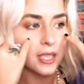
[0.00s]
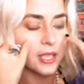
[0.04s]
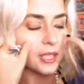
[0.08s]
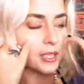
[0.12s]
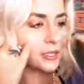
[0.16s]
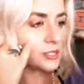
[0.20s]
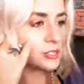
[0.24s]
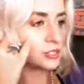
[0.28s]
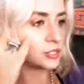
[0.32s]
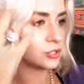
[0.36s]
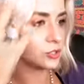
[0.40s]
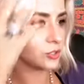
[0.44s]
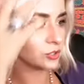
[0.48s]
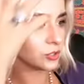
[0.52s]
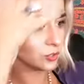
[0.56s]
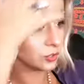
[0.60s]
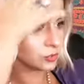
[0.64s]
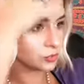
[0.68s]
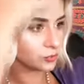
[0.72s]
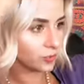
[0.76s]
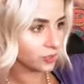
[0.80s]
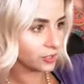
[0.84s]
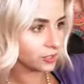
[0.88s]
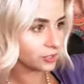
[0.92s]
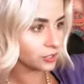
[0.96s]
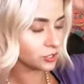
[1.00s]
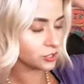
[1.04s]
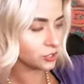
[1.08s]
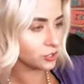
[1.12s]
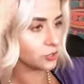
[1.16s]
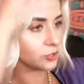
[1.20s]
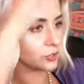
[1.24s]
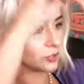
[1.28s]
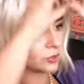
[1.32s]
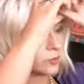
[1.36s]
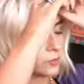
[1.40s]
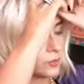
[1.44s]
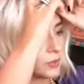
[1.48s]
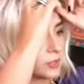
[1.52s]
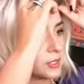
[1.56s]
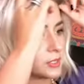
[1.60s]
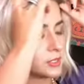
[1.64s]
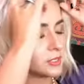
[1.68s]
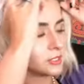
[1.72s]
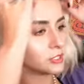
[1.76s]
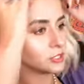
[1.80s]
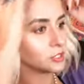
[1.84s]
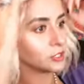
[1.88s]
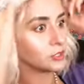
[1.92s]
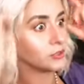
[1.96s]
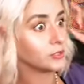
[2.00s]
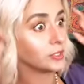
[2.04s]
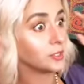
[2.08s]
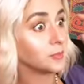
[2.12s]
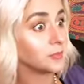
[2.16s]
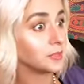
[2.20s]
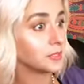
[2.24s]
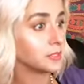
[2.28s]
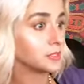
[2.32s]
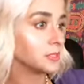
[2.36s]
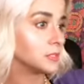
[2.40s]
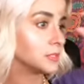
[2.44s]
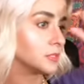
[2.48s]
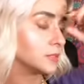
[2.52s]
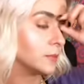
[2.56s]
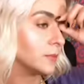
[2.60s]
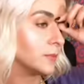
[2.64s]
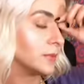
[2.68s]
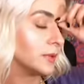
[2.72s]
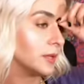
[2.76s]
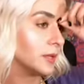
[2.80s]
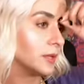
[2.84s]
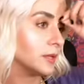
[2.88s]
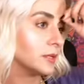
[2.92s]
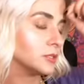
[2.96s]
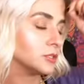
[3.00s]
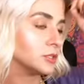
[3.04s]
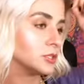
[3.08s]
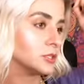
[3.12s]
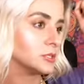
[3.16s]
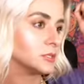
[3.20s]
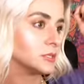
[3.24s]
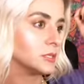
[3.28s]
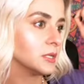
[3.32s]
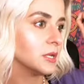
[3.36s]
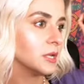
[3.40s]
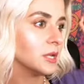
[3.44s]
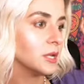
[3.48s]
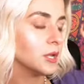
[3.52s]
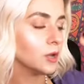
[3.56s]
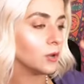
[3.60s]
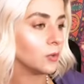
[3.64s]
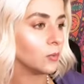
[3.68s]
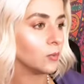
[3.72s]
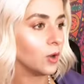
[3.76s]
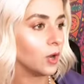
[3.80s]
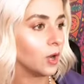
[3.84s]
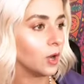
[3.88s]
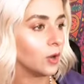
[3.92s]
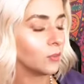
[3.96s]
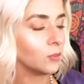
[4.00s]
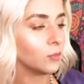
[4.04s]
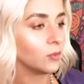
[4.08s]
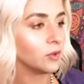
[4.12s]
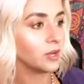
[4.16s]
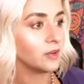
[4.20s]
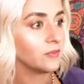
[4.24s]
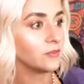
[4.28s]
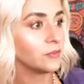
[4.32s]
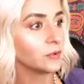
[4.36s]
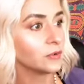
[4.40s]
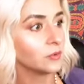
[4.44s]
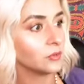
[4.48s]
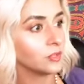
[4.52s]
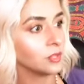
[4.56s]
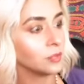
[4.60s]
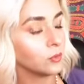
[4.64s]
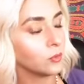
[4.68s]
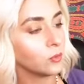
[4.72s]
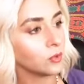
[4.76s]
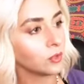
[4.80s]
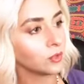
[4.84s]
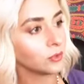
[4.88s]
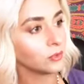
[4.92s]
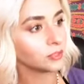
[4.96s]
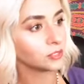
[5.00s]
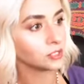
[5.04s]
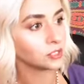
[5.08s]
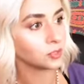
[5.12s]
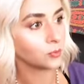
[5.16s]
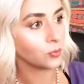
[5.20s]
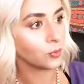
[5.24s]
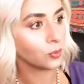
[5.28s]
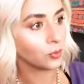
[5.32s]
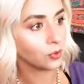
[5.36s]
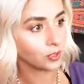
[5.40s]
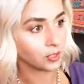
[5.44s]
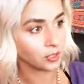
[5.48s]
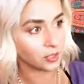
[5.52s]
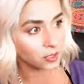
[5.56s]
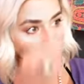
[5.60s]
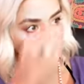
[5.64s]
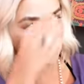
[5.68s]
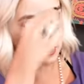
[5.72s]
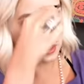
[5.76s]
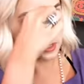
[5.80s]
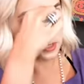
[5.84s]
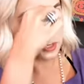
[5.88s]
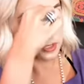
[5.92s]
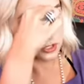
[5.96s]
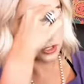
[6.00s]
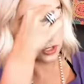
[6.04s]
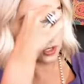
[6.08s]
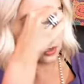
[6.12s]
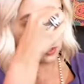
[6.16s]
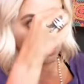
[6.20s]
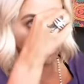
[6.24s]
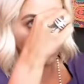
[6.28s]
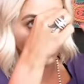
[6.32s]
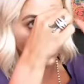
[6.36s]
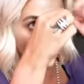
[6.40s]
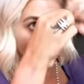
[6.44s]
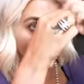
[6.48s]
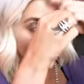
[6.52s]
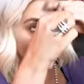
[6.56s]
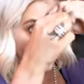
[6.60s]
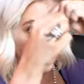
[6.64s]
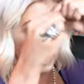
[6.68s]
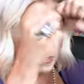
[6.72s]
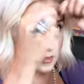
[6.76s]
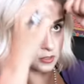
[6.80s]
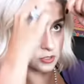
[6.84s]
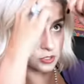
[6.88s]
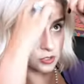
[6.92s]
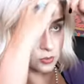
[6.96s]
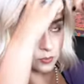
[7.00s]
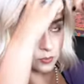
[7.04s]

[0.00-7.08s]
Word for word: and it goes right into your brain, into your limbic system, and just uh, whatever the oil is supporting. So peppermint